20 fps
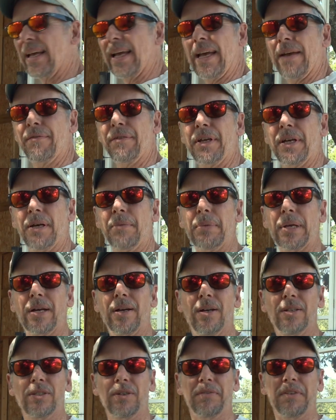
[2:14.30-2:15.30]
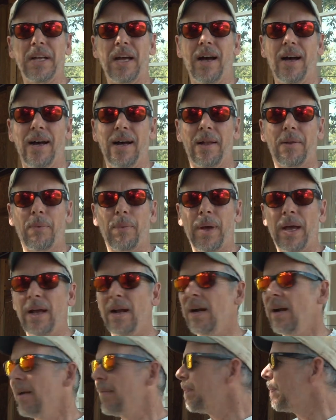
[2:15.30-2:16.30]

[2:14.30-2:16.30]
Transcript: heavier because of the hardware,